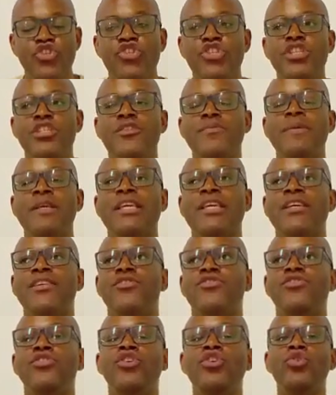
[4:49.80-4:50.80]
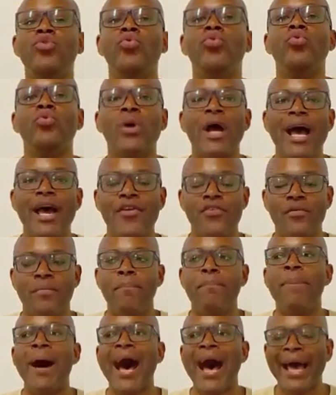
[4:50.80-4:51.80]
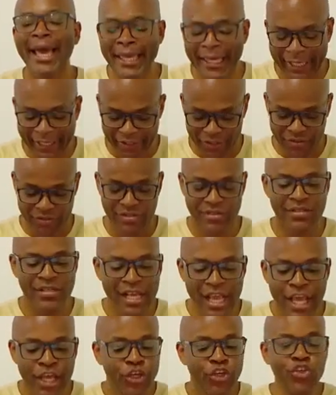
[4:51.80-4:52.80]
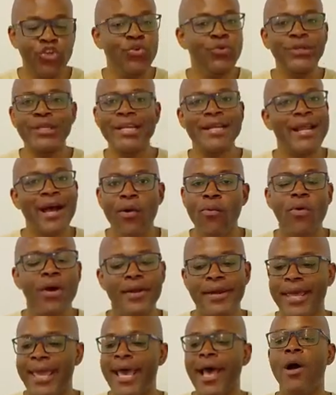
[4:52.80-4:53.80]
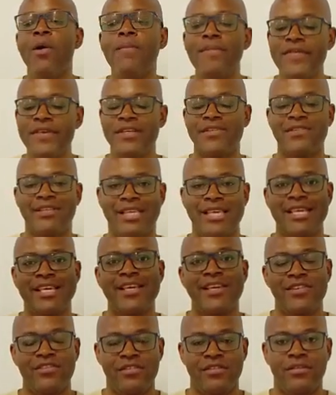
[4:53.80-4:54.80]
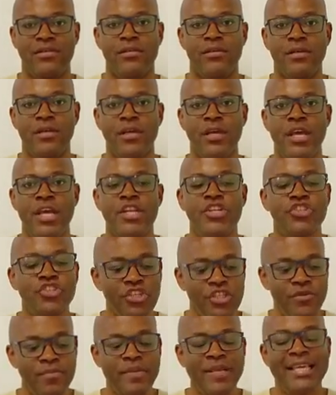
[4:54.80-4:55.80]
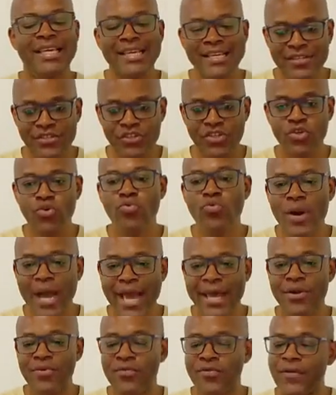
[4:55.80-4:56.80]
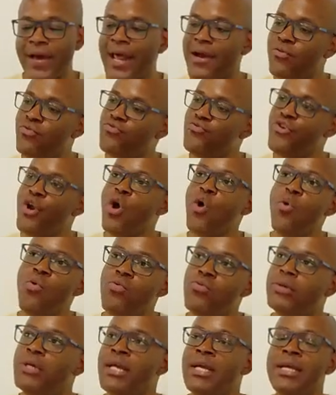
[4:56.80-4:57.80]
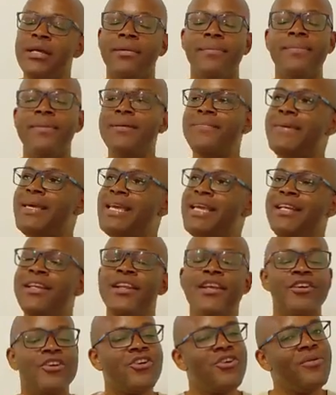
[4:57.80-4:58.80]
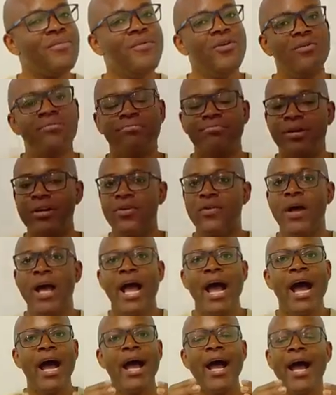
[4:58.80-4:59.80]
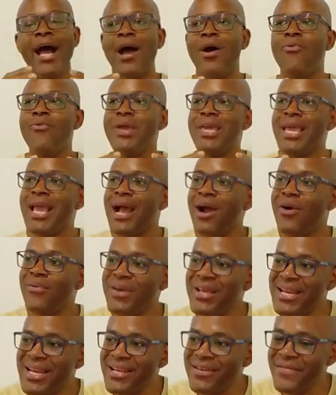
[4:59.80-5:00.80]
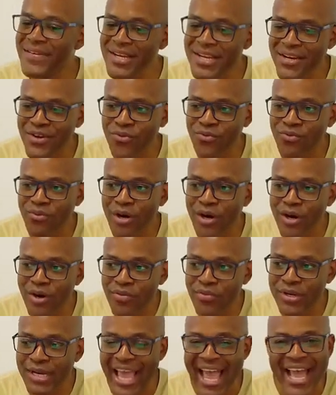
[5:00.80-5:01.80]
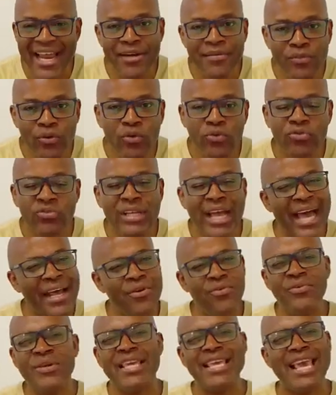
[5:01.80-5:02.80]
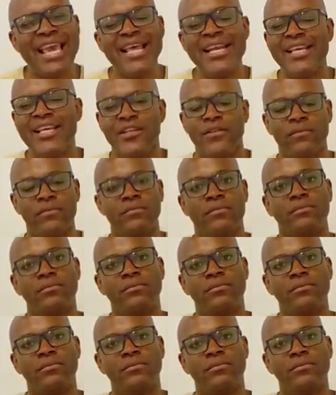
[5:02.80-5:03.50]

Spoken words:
Just because you, out of bias, you did not want to help these kids. Just because you, out of, I don't know, man, come on, bro. Are we living in a world with animals? I don't get it.